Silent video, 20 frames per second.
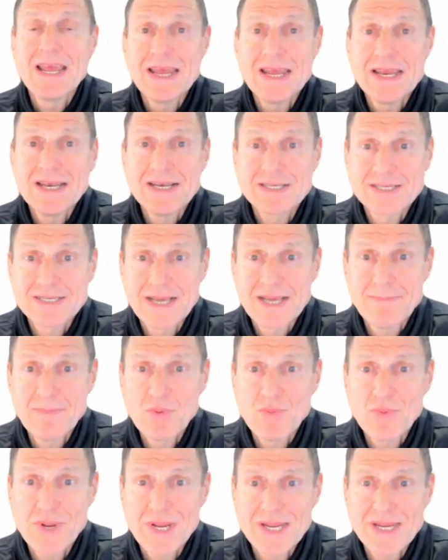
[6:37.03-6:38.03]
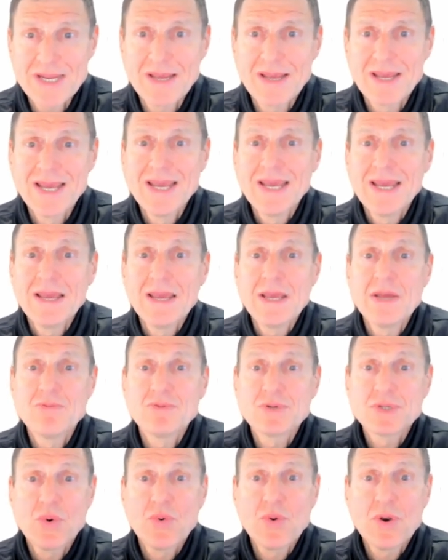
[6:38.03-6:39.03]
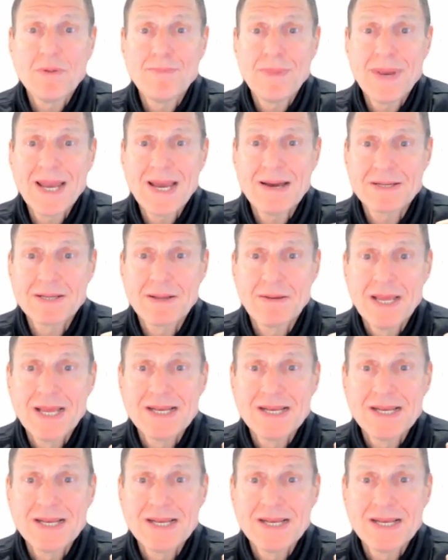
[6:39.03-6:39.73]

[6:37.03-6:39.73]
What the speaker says: In summary, it was all about